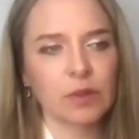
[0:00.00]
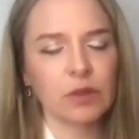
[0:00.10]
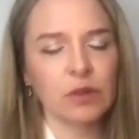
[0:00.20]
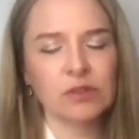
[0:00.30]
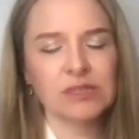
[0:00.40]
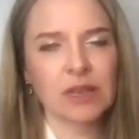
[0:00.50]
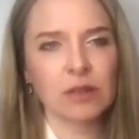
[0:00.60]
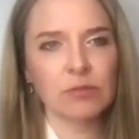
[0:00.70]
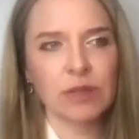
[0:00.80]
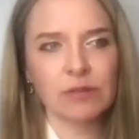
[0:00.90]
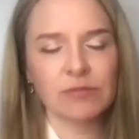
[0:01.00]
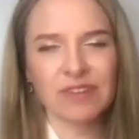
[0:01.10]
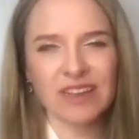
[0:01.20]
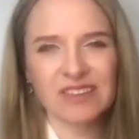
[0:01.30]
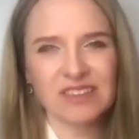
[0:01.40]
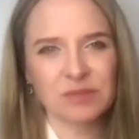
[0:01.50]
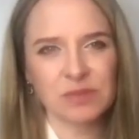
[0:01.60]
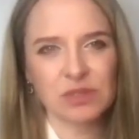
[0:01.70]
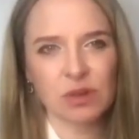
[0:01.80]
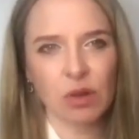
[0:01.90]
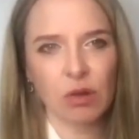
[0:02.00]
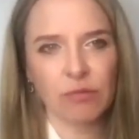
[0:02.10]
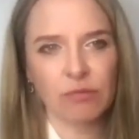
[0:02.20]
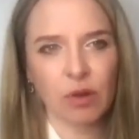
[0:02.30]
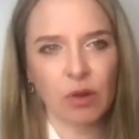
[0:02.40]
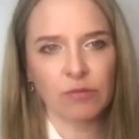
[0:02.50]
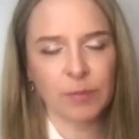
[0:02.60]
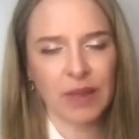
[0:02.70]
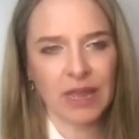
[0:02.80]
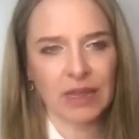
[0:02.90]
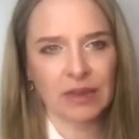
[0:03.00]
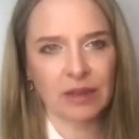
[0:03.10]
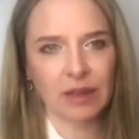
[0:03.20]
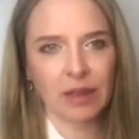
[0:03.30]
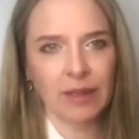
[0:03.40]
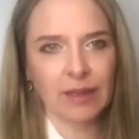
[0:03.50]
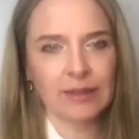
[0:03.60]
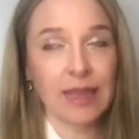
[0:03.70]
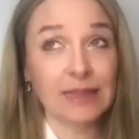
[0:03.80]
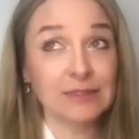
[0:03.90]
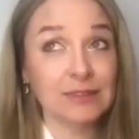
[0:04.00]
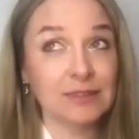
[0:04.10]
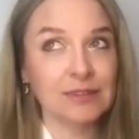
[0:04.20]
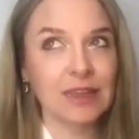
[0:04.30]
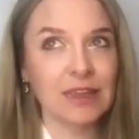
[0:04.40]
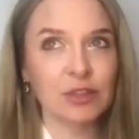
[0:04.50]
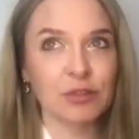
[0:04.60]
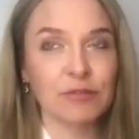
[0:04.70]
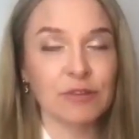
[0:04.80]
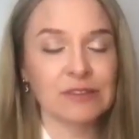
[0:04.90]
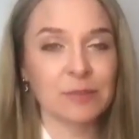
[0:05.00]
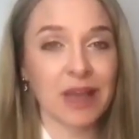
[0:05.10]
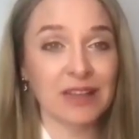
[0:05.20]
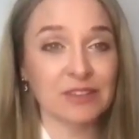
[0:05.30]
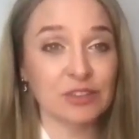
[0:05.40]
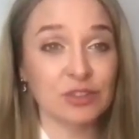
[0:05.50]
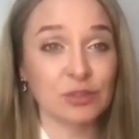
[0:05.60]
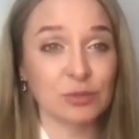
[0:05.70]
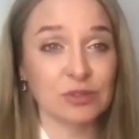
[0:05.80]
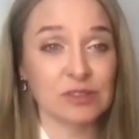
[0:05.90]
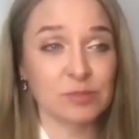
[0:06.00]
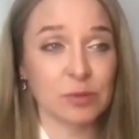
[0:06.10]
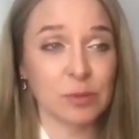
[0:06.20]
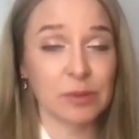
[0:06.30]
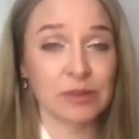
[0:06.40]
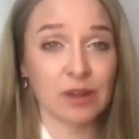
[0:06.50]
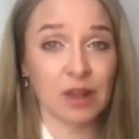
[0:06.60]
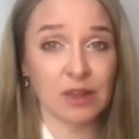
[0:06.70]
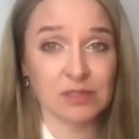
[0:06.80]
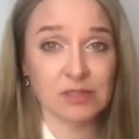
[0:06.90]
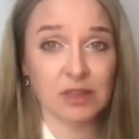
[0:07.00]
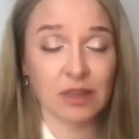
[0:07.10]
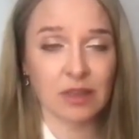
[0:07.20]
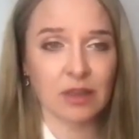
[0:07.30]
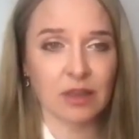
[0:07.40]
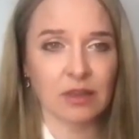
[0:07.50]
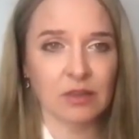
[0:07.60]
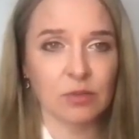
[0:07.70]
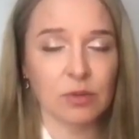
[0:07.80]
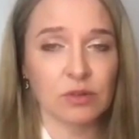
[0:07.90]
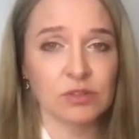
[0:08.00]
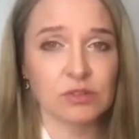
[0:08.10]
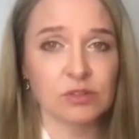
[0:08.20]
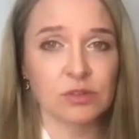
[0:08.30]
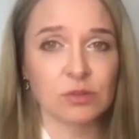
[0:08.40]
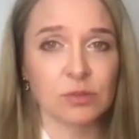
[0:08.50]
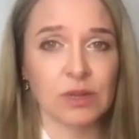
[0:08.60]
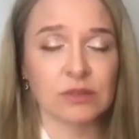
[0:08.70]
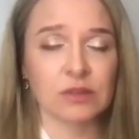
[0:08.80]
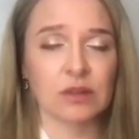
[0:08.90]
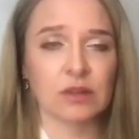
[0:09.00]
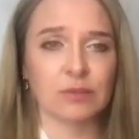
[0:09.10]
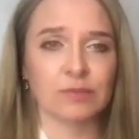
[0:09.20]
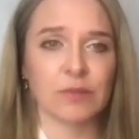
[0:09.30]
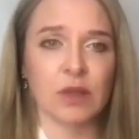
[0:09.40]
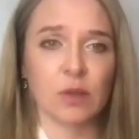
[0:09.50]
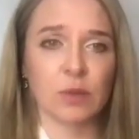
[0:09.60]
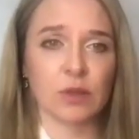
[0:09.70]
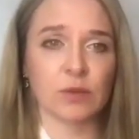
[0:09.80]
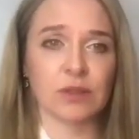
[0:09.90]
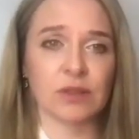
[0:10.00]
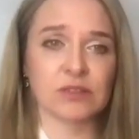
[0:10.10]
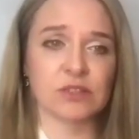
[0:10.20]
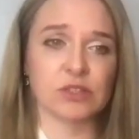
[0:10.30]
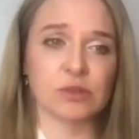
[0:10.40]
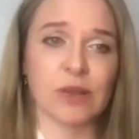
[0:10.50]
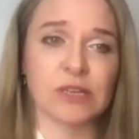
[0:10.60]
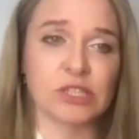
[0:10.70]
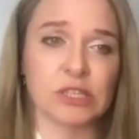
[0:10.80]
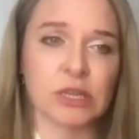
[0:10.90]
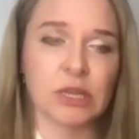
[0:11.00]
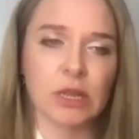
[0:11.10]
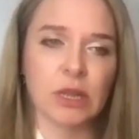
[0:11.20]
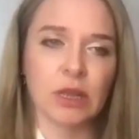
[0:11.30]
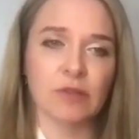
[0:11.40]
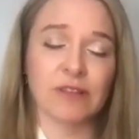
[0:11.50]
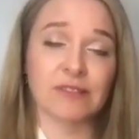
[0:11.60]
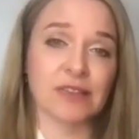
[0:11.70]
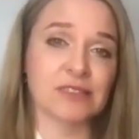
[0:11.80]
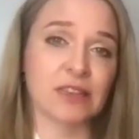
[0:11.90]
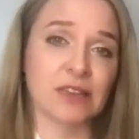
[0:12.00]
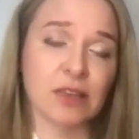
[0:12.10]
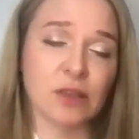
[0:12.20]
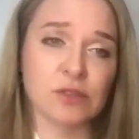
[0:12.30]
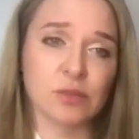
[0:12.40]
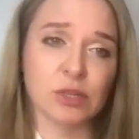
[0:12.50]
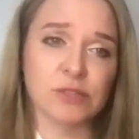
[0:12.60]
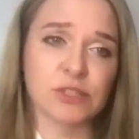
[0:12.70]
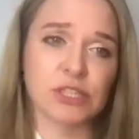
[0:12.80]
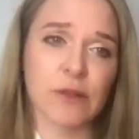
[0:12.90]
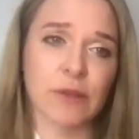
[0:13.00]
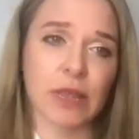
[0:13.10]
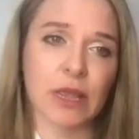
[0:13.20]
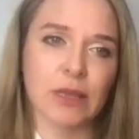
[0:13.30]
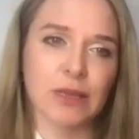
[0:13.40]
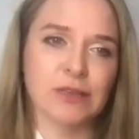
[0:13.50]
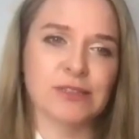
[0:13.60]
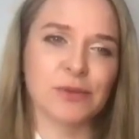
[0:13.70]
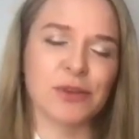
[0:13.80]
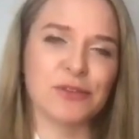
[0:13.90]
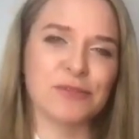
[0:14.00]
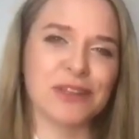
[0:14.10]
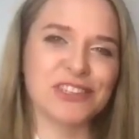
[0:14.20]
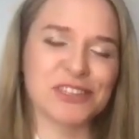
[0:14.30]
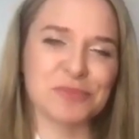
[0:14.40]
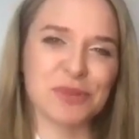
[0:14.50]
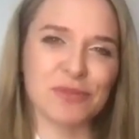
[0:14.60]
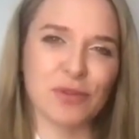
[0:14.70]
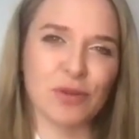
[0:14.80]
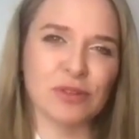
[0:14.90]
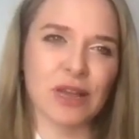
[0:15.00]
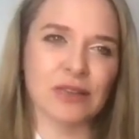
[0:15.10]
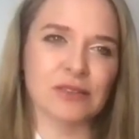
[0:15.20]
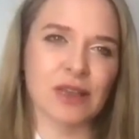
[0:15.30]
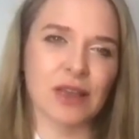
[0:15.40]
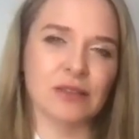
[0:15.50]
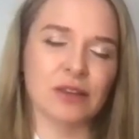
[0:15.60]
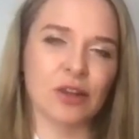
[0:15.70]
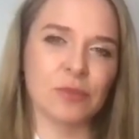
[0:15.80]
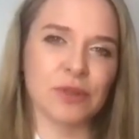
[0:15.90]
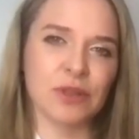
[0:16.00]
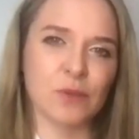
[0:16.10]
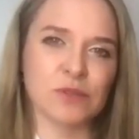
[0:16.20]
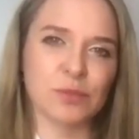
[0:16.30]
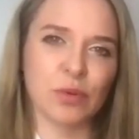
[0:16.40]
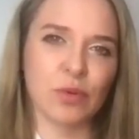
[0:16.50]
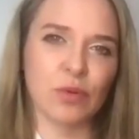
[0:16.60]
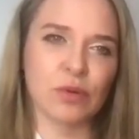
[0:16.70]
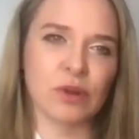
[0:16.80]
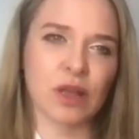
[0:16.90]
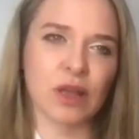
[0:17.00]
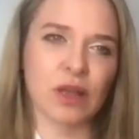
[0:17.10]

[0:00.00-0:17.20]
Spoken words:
you could say, real victims of pain. Yet taking the victim attitude is probably the last thing you want to do when you're in that situation. Fantastic. Thank you so much for sharing. So you've mentioned before that the company was born